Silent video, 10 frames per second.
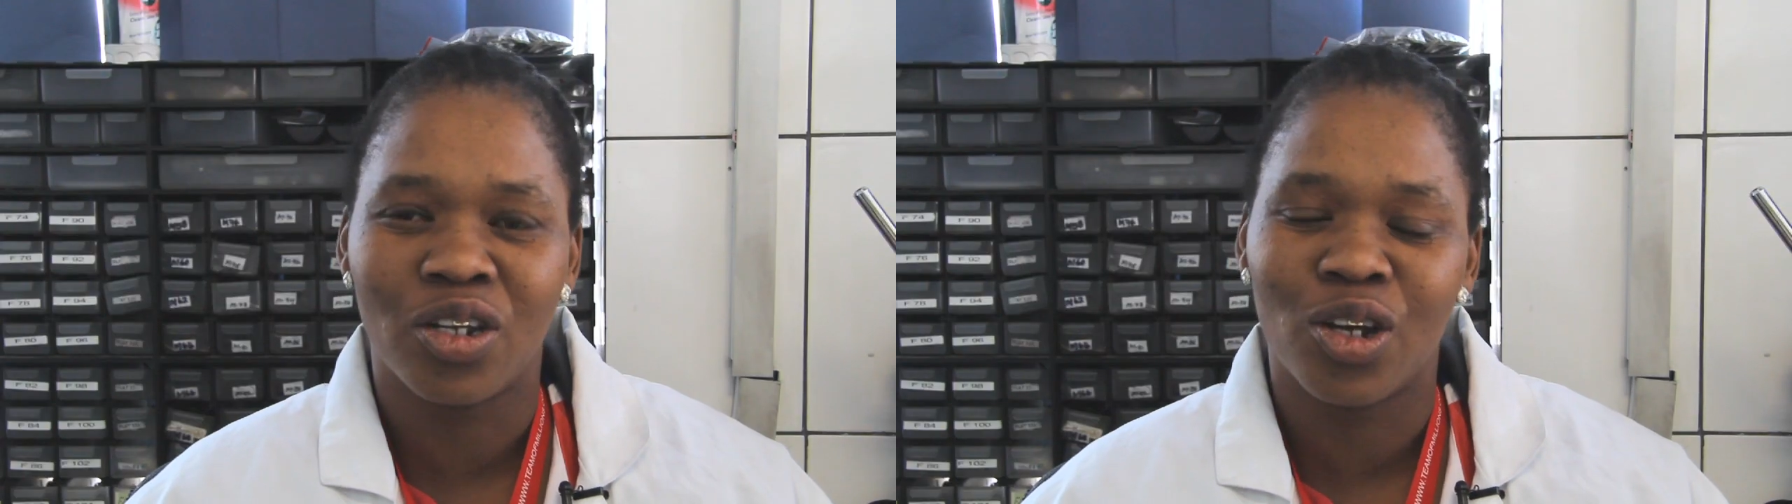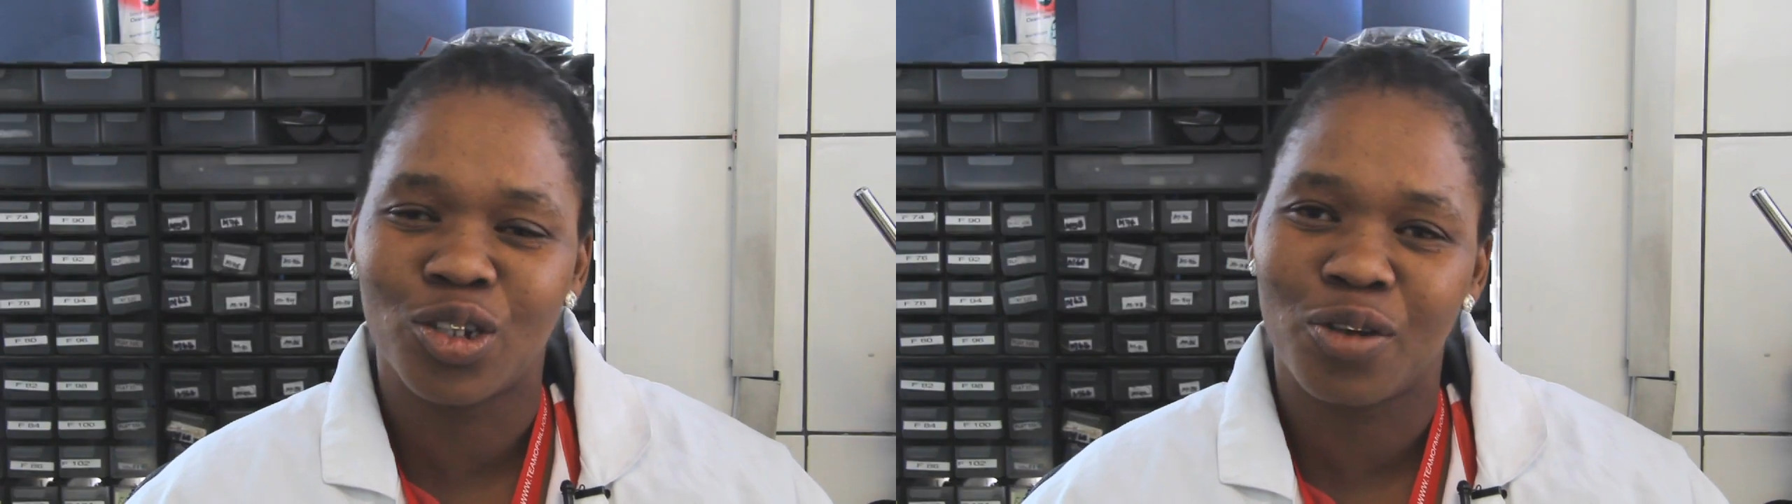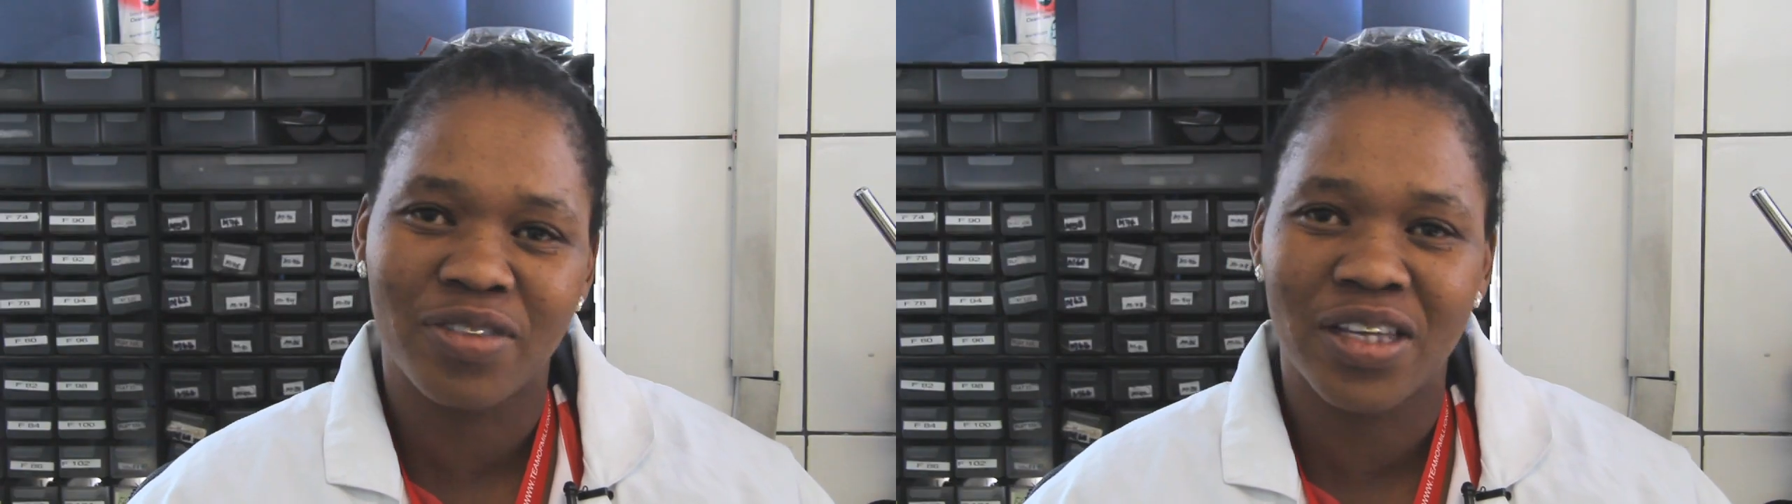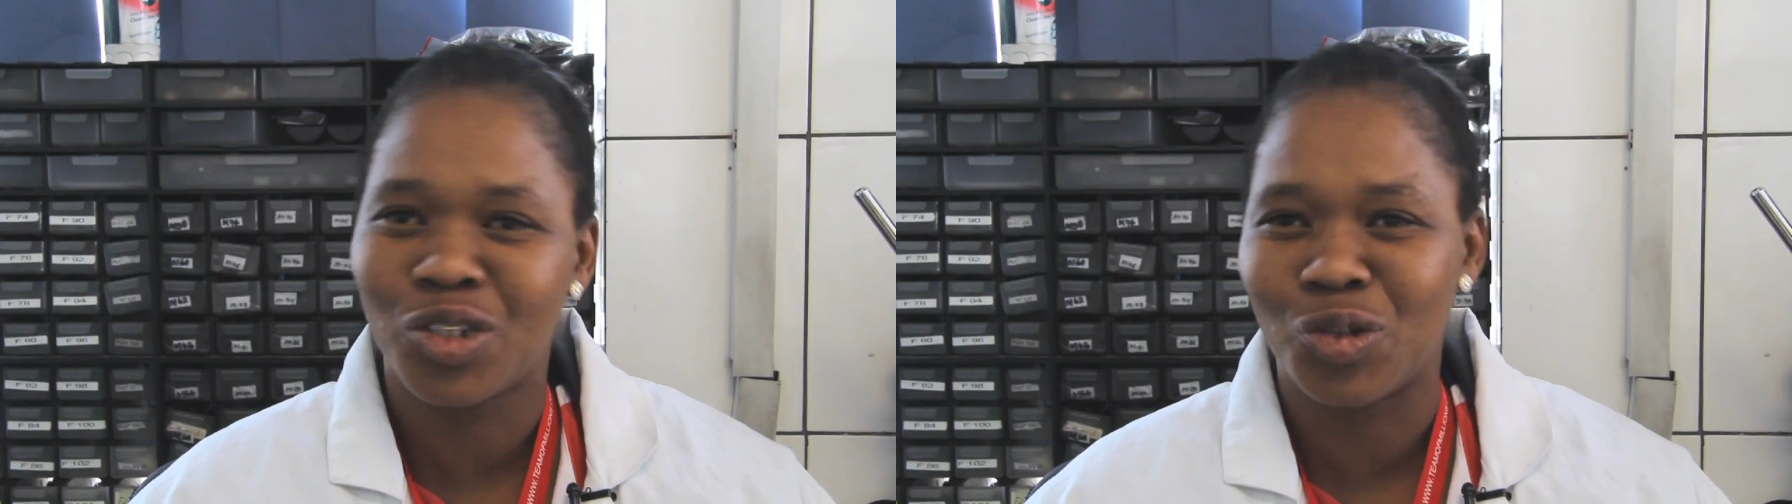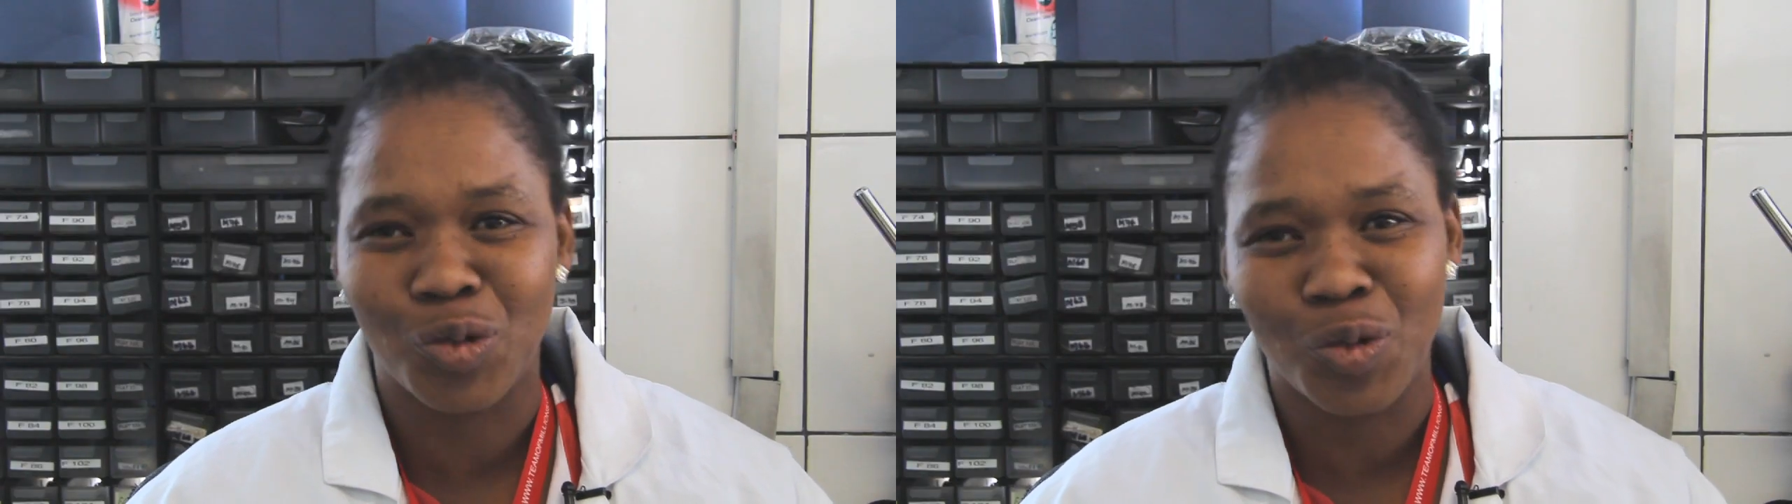lots of things
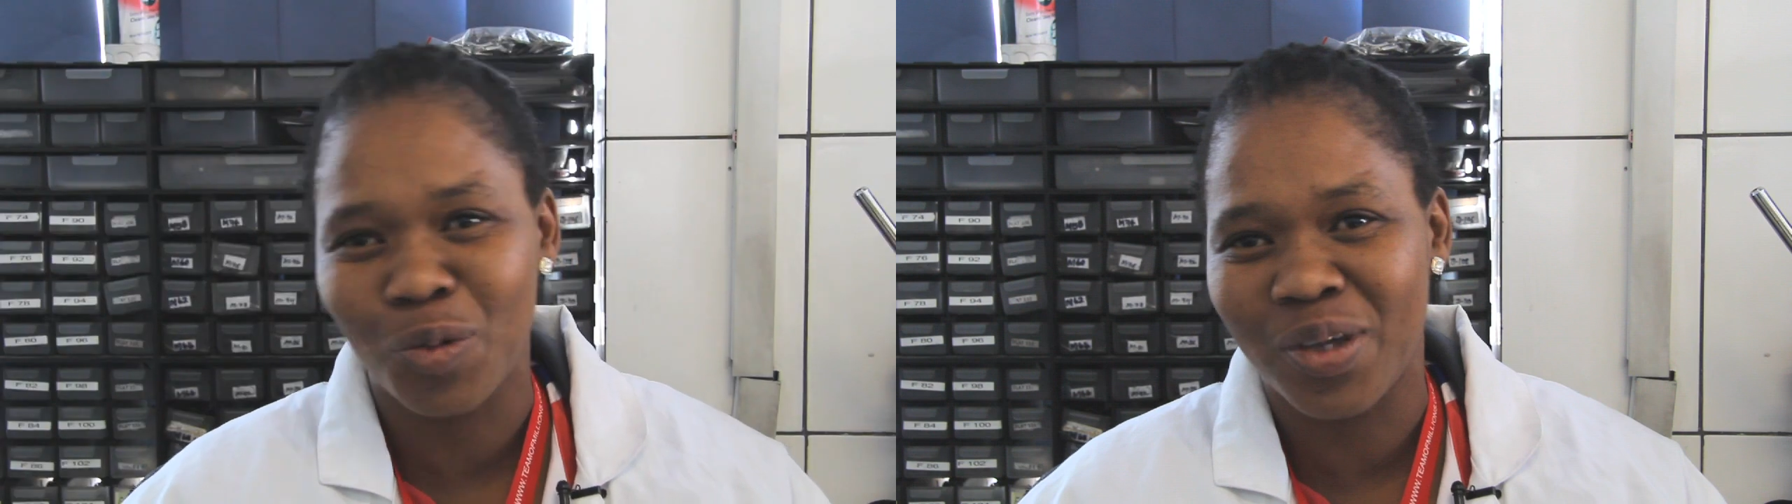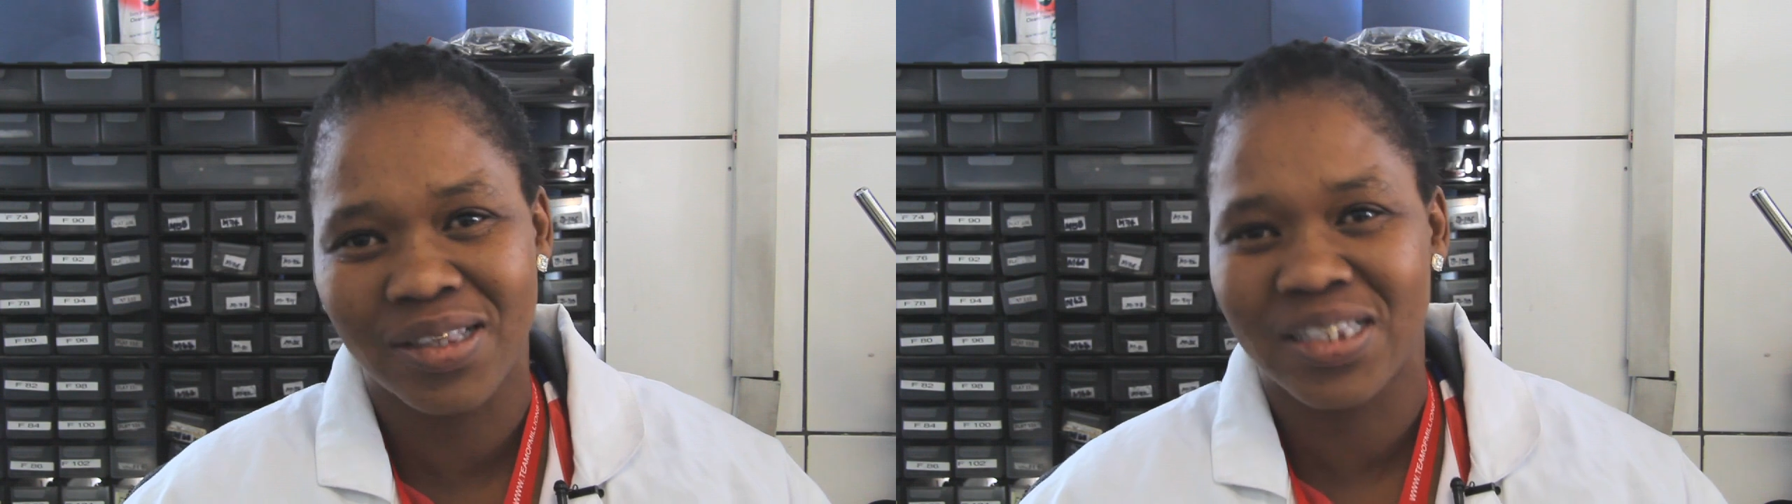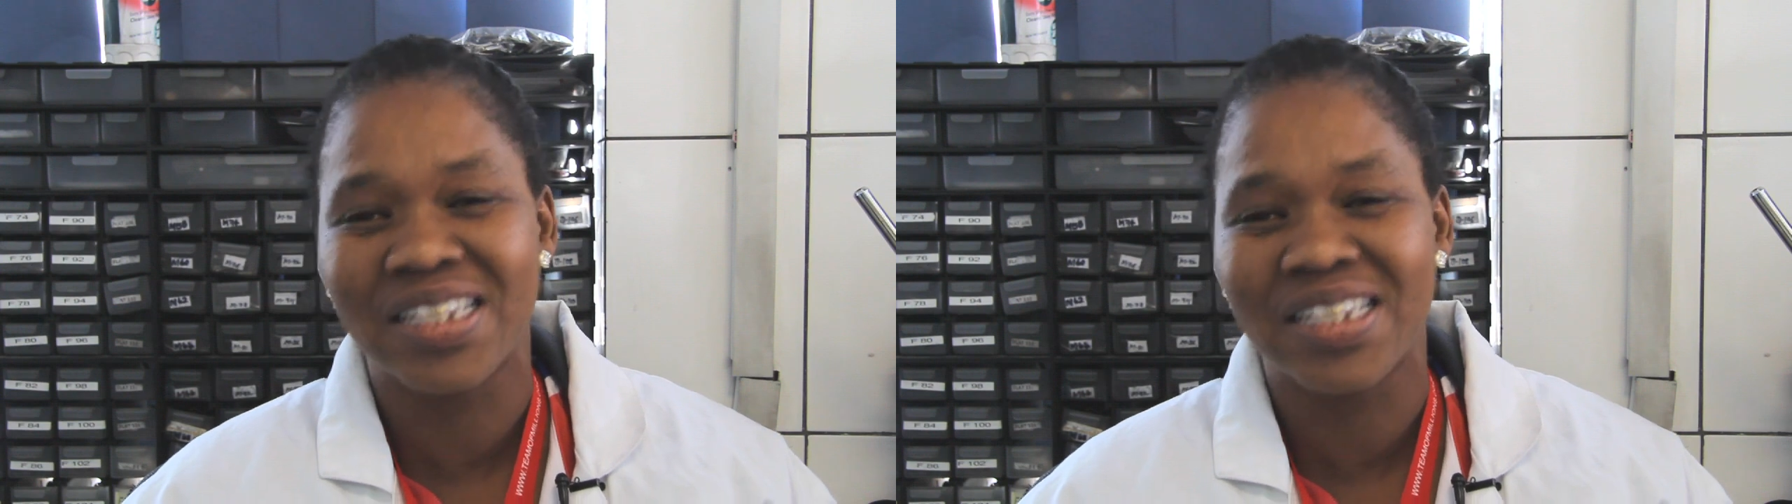to do with.